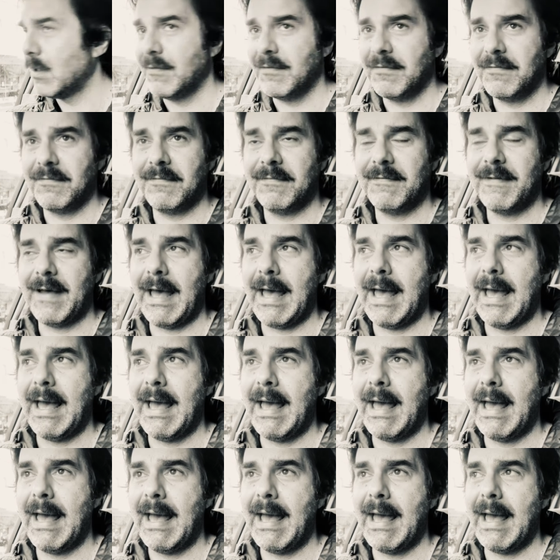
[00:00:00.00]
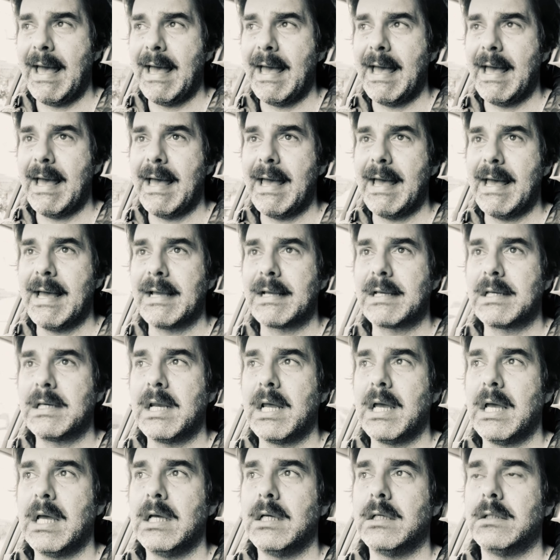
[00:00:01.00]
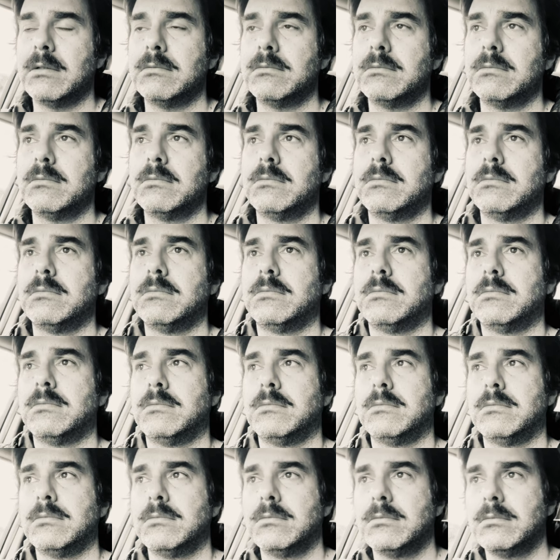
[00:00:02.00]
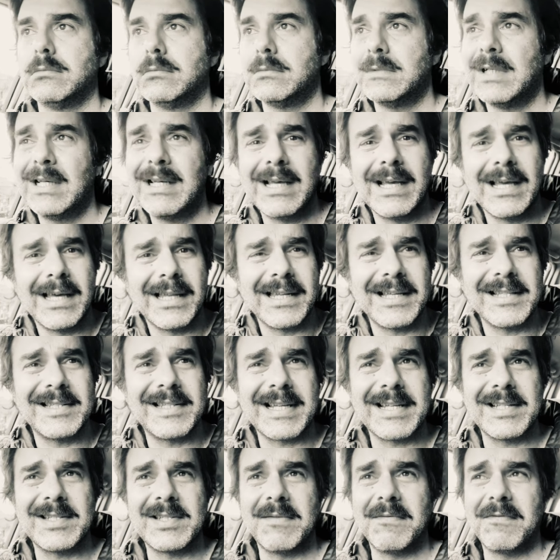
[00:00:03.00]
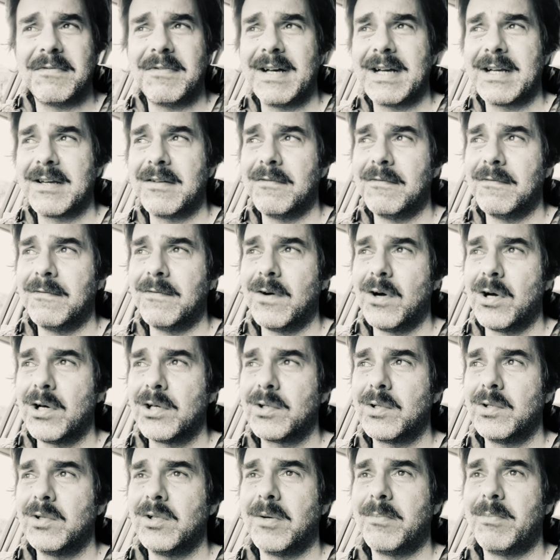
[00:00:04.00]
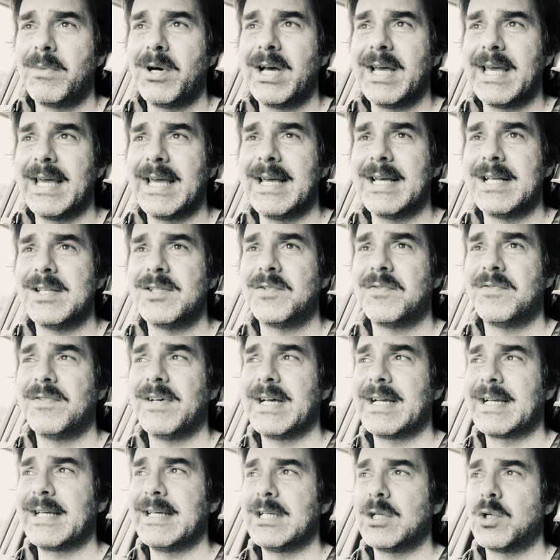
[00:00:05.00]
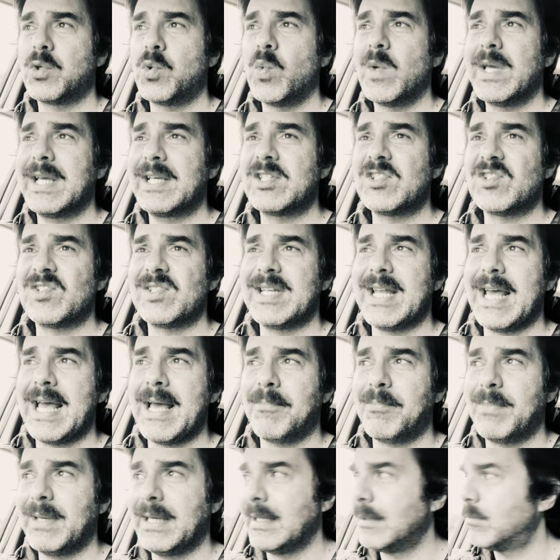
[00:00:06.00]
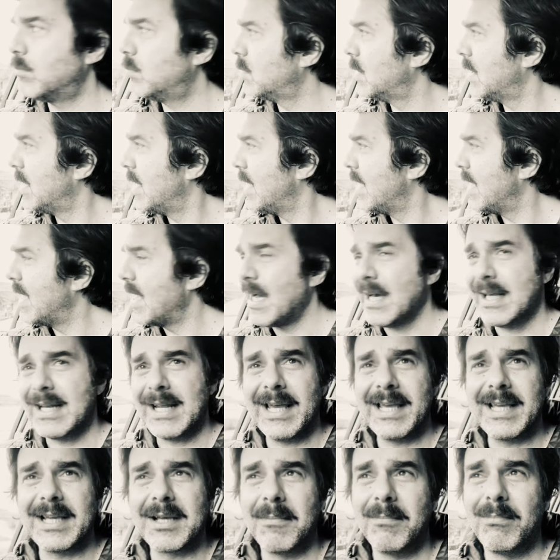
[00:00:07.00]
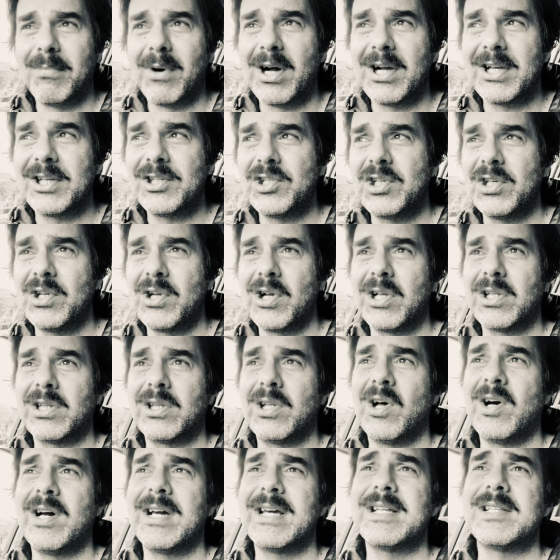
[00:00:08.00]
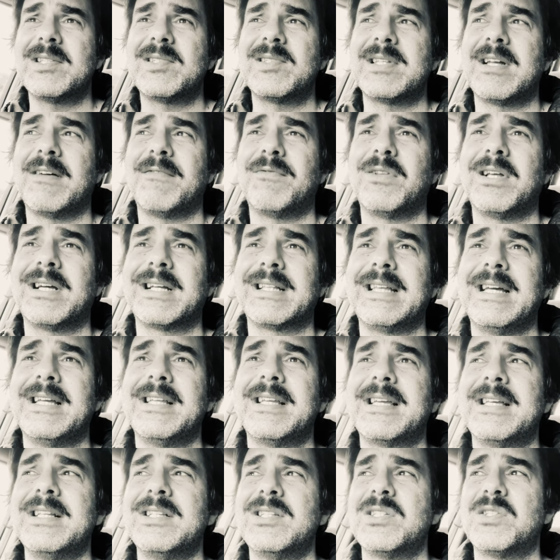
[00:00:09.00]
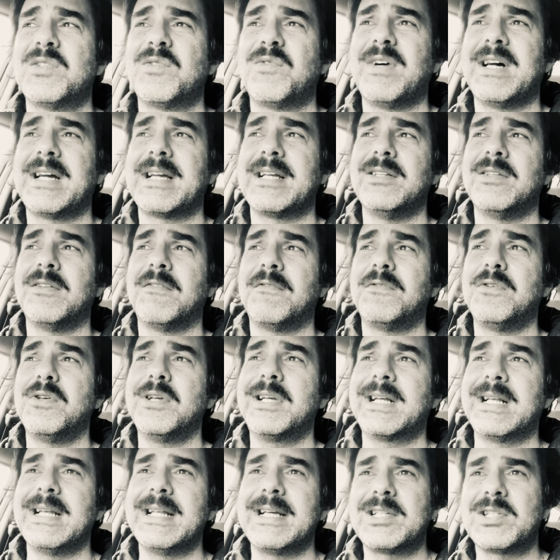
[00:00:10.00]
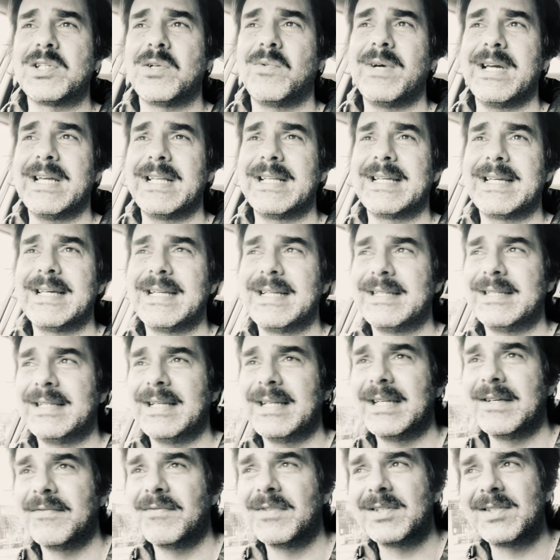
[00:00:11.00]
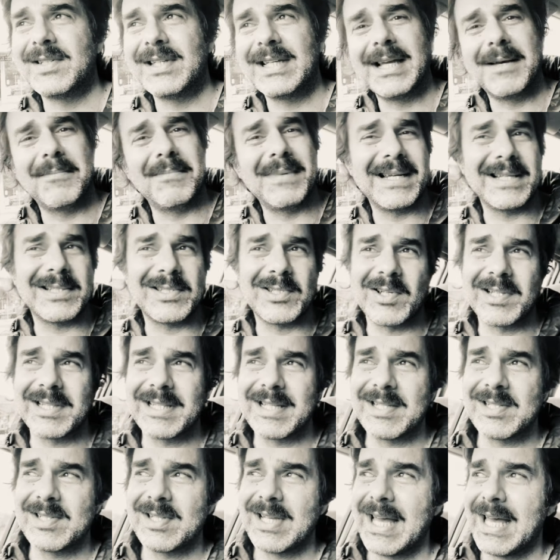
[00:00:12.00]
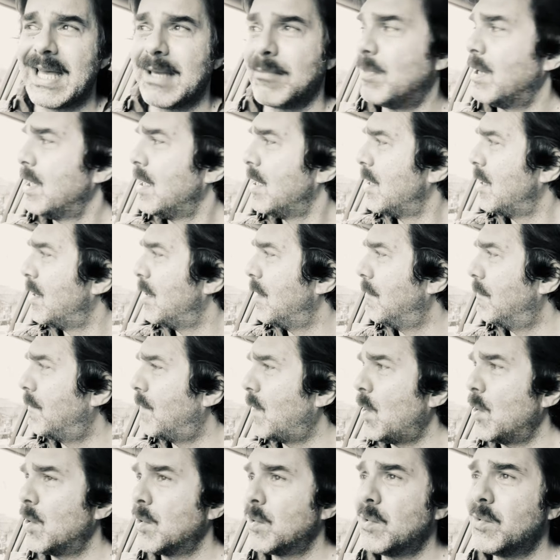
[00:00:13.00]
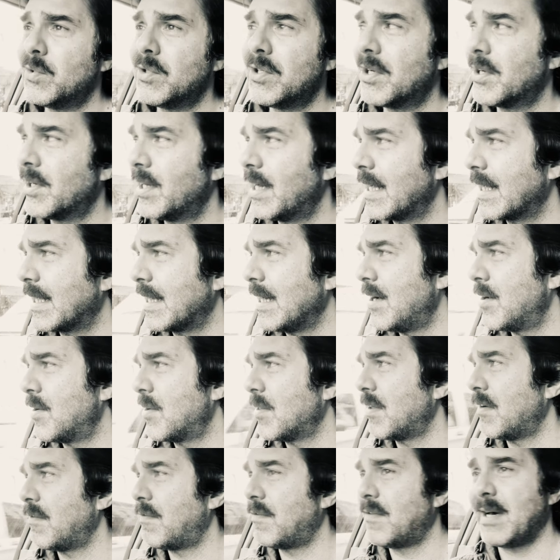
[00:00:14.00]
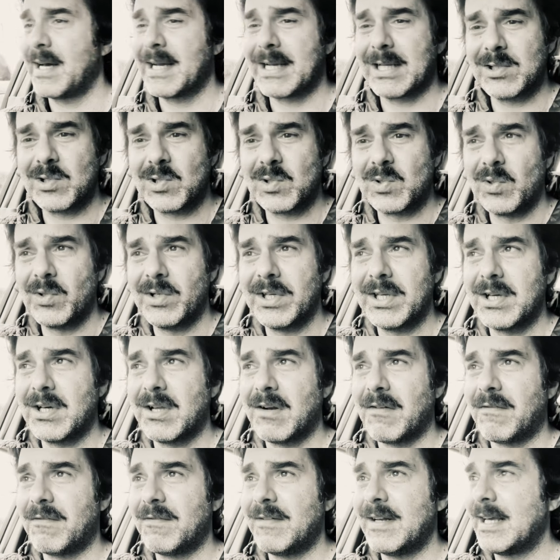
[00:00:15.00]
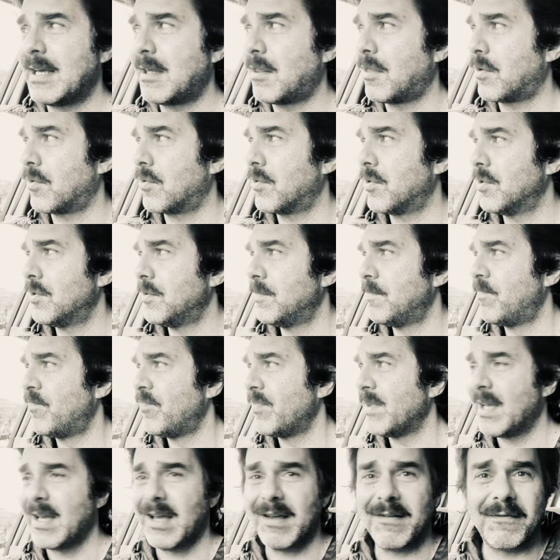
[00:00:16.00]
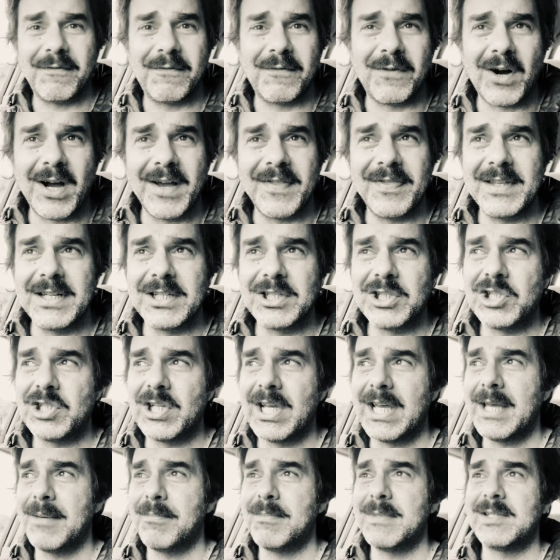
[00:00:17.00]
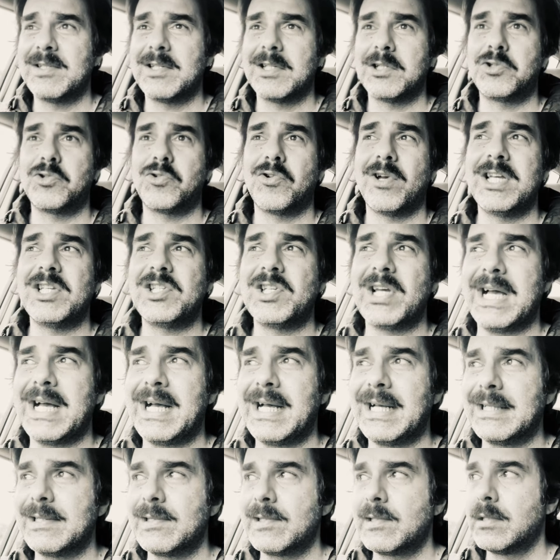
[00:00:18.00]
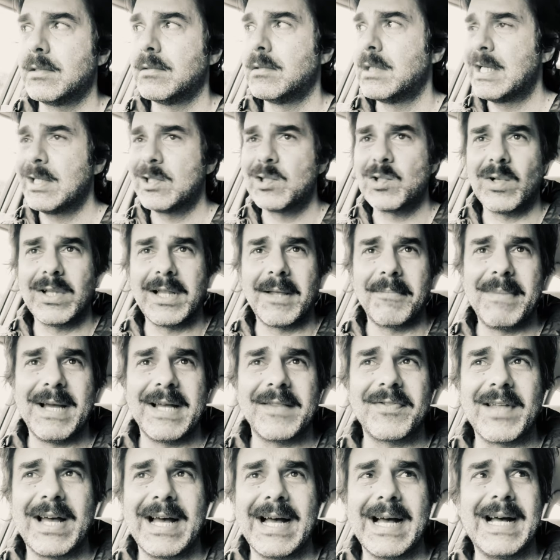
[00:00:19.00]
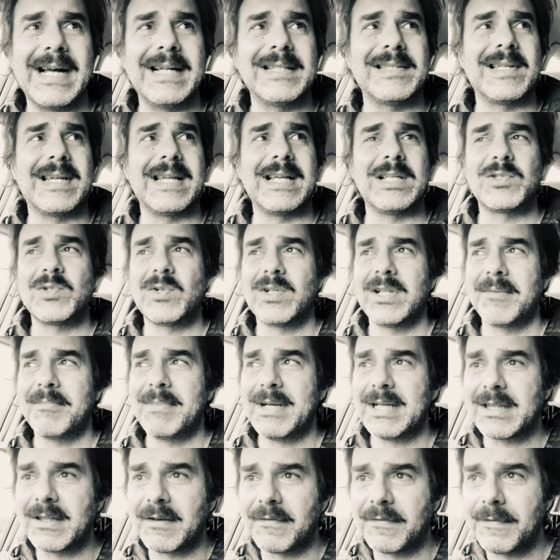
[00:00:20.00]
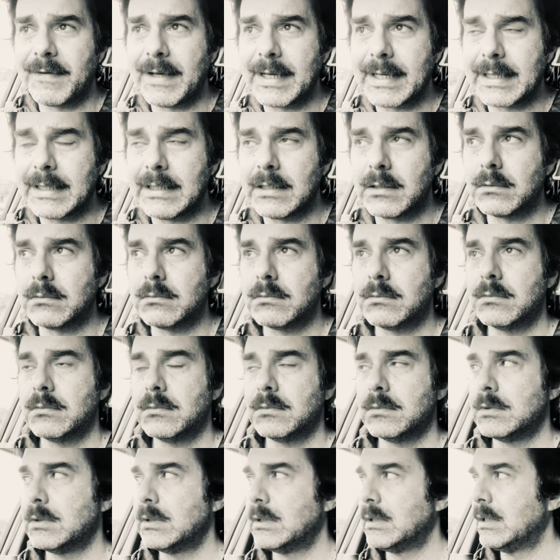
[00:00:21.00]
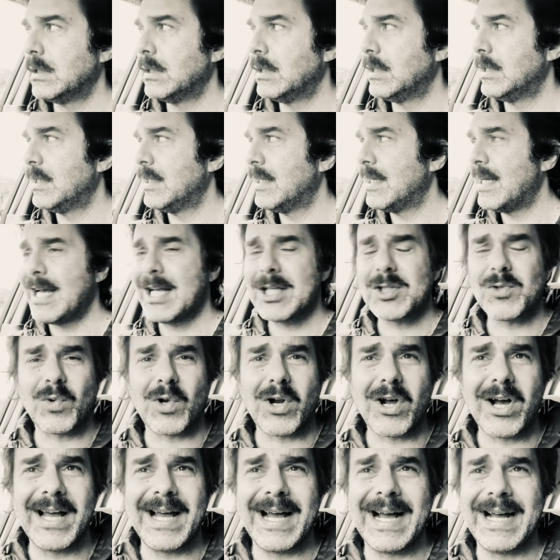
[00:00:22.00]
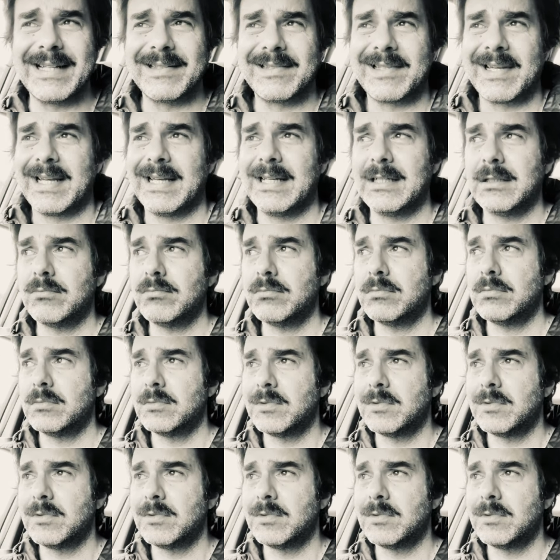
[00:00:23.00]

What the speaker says: Fuck it out. Need to get some fucking vinyl on my hands, fucking quick snappy. I know you can buy shit online and stuff like that. You can just fucking a few clicks away and get it delivered to you, but it's not the same. Vinyl, you gotta go to the fucking store, you gotta flick through and find the gem. It's a treasure hunt. It's all about the hunt, eh? It's all about the fucking. That's what I hunt, man.